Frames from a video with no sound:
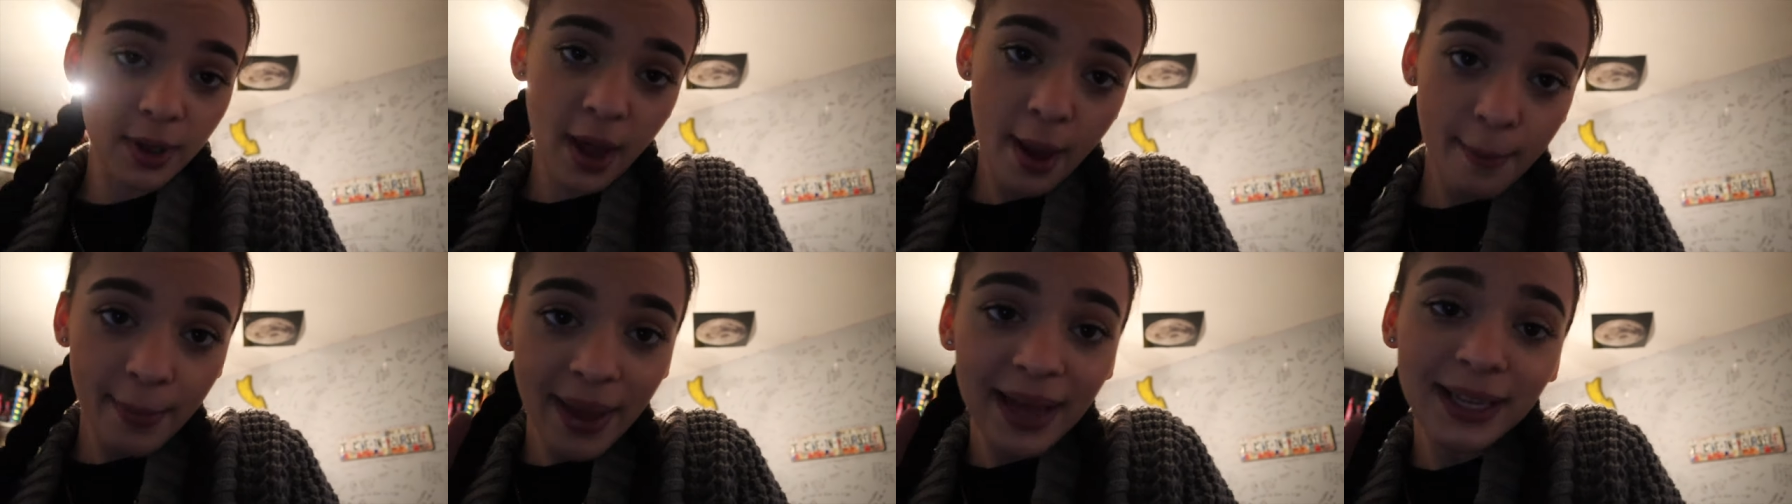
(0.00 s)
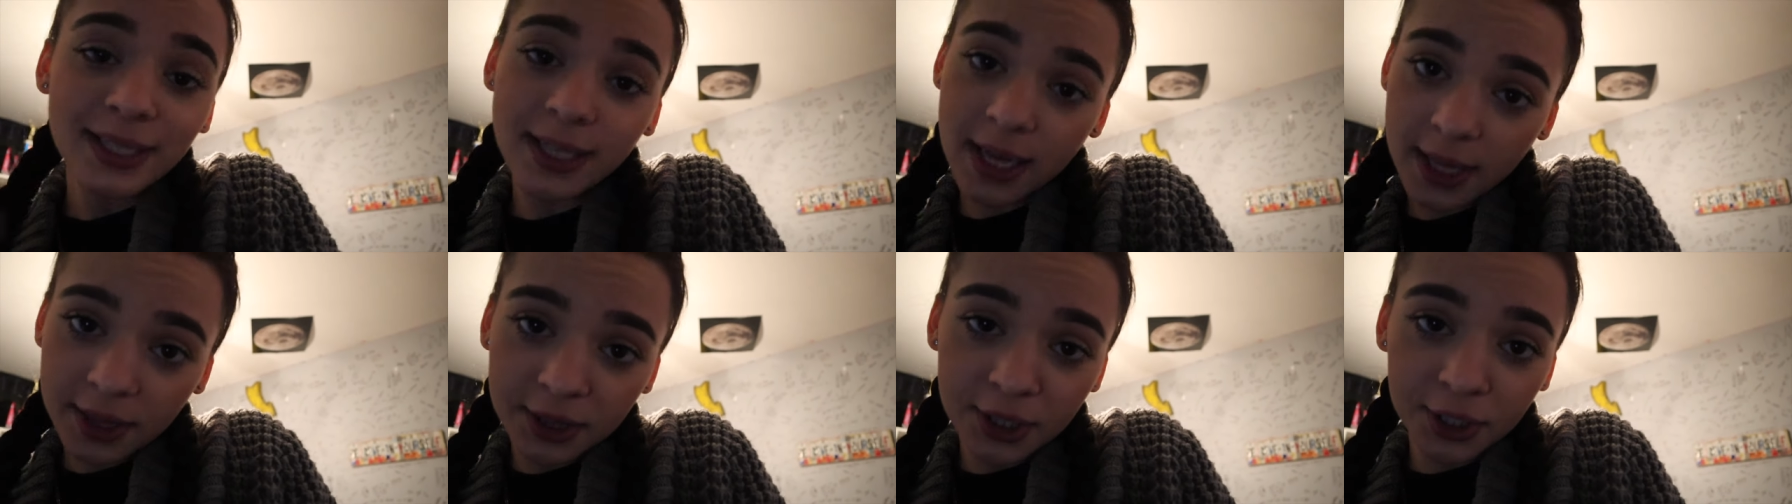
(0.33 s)
me up
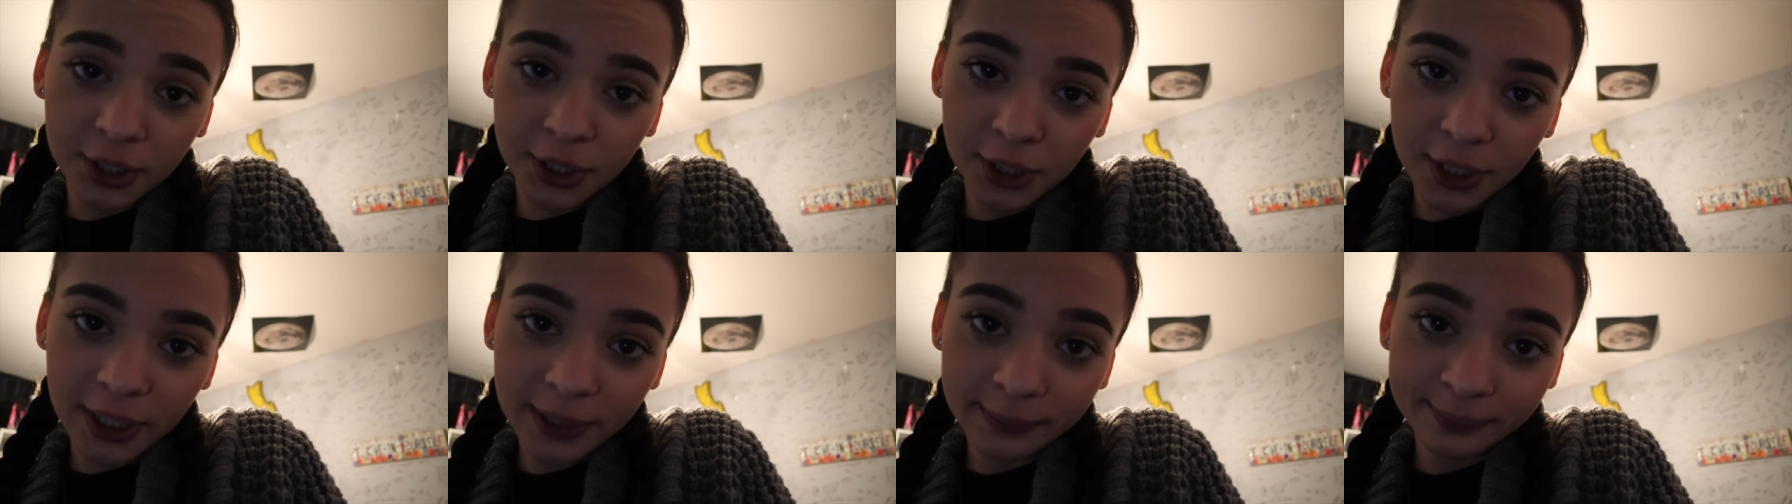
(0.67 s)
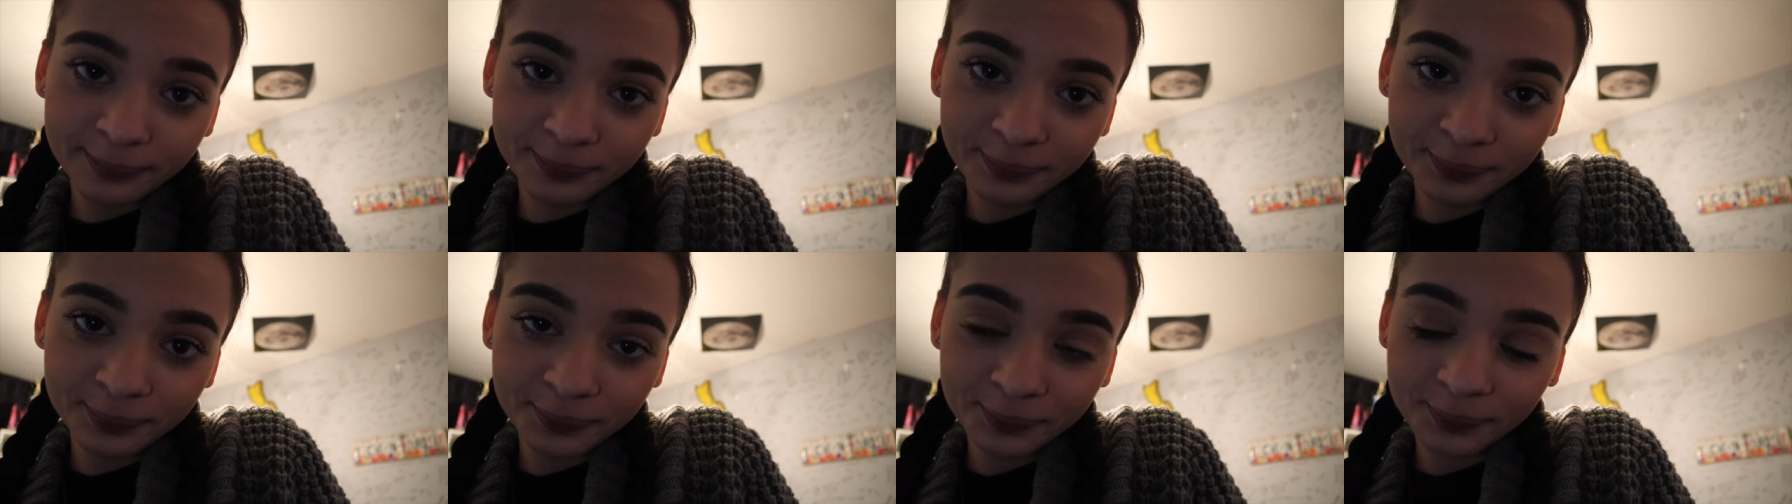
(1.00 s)
at
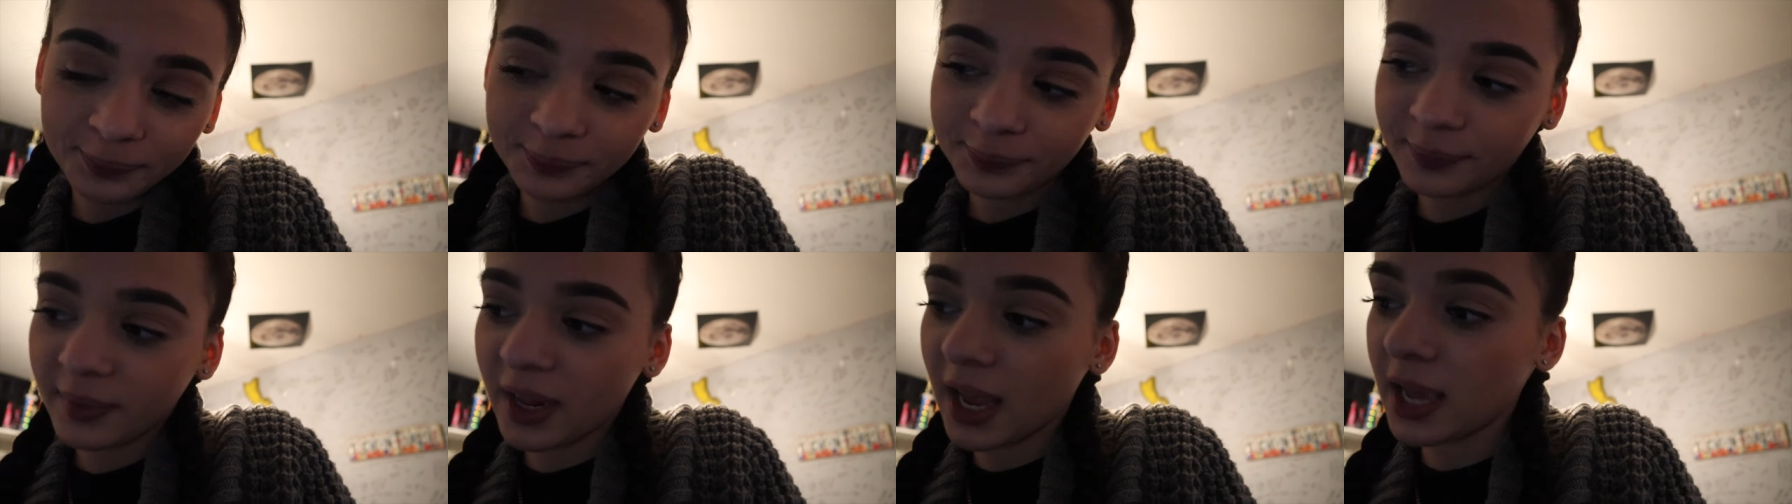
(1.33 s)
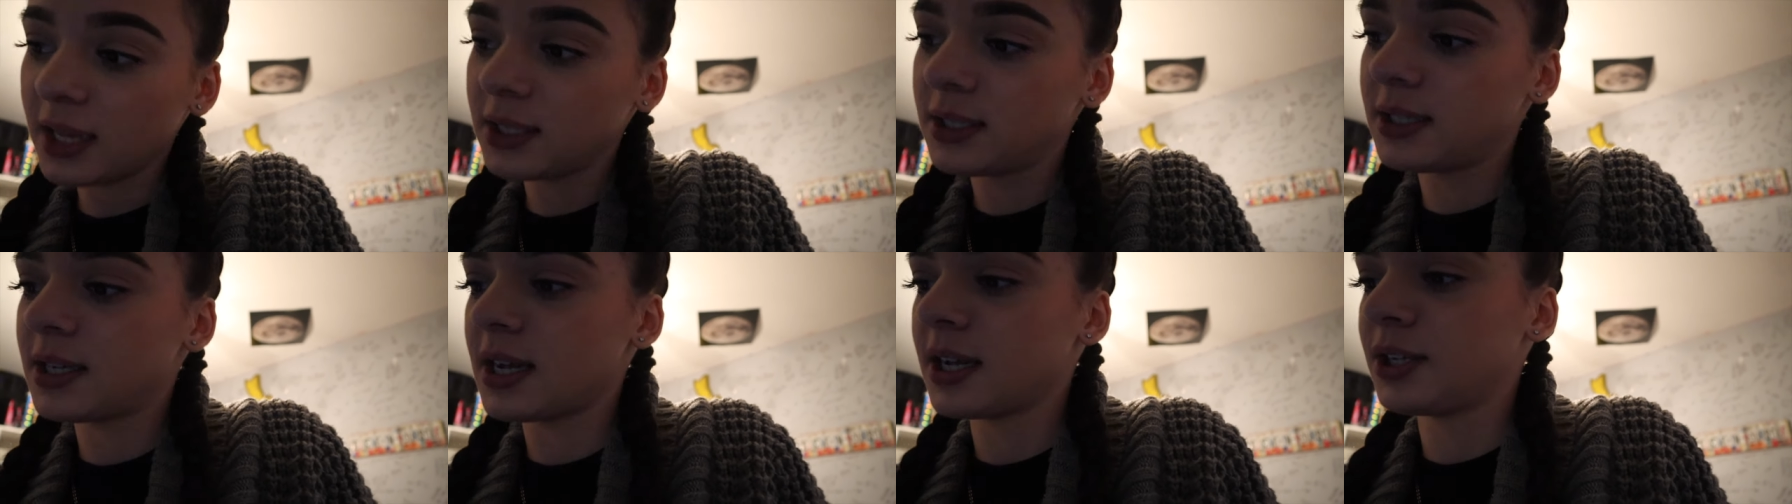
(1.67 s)
10.30.
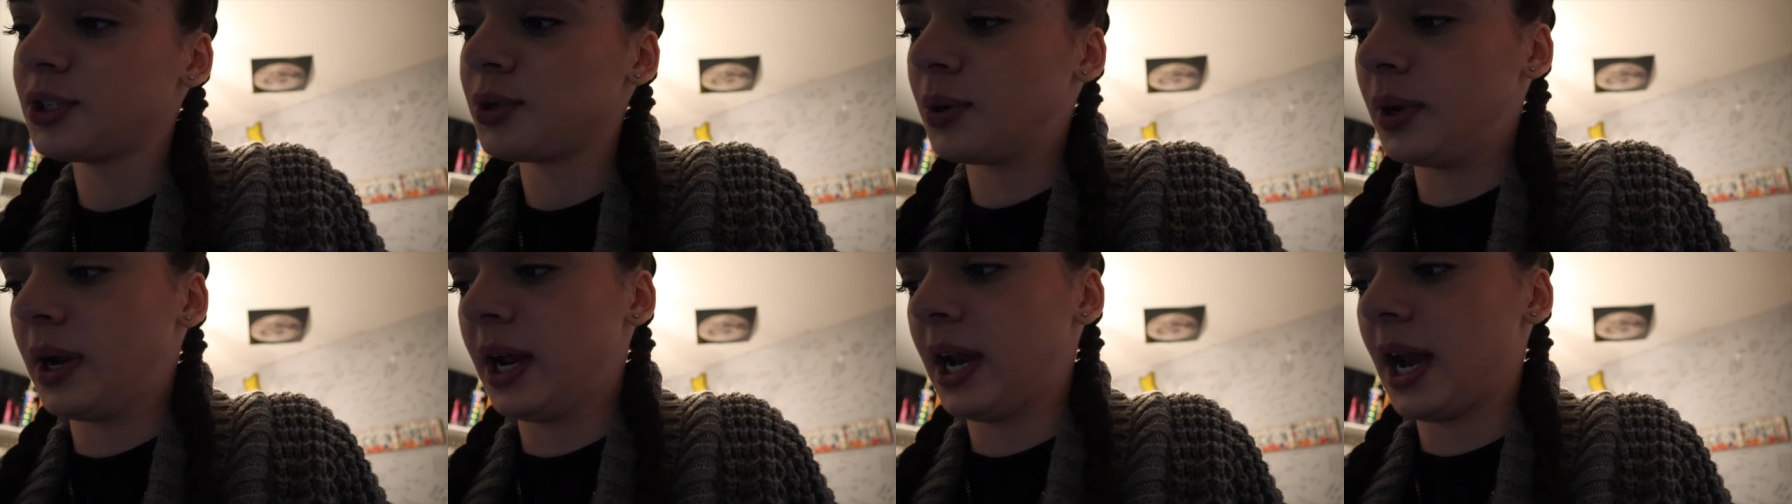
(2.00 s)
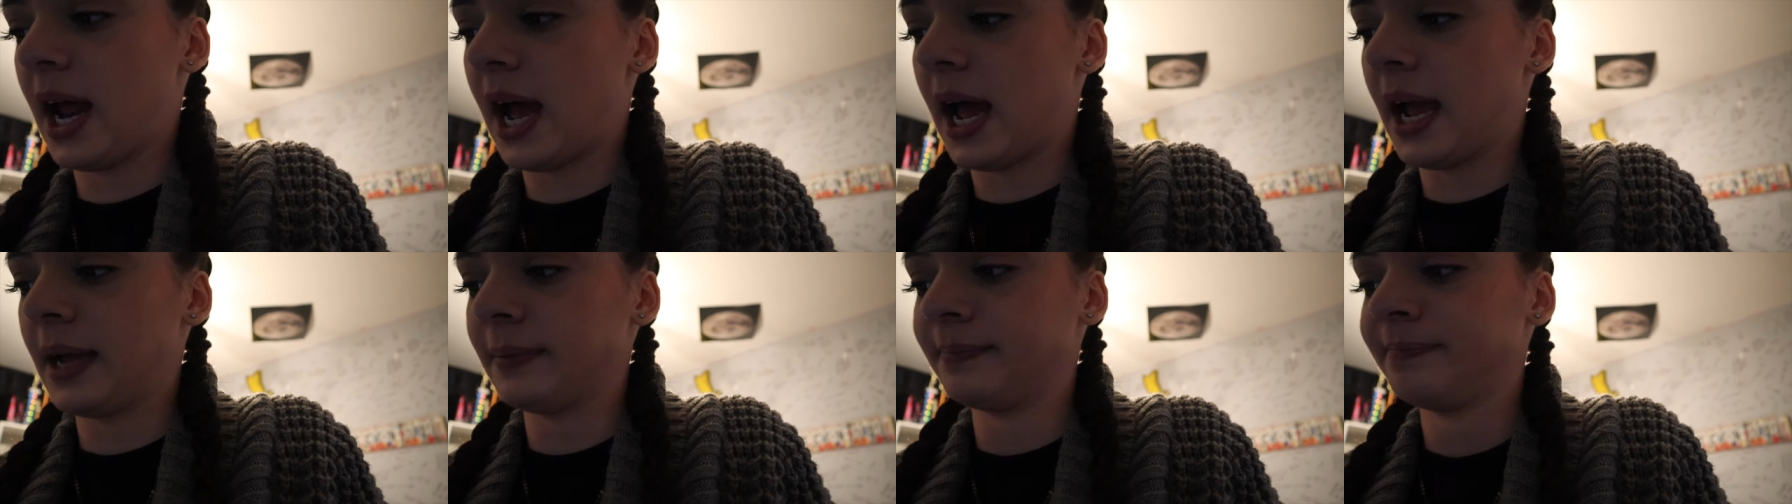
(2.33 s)
It's
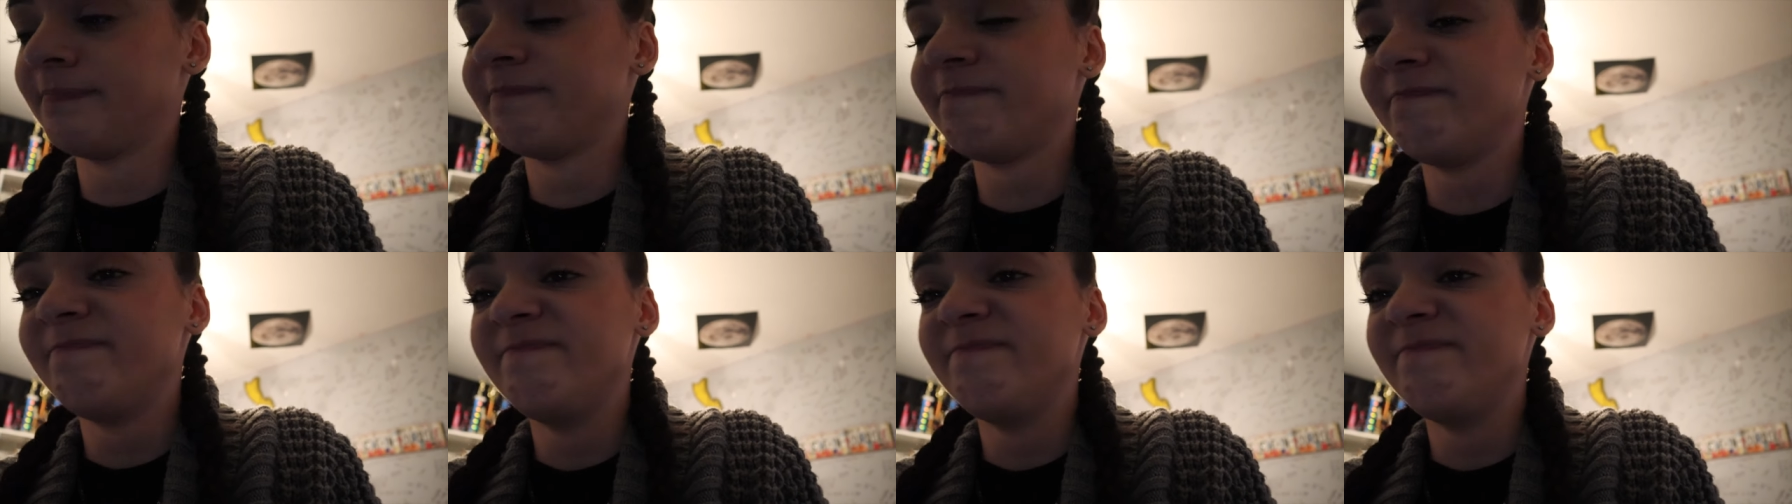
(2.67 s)
10.29.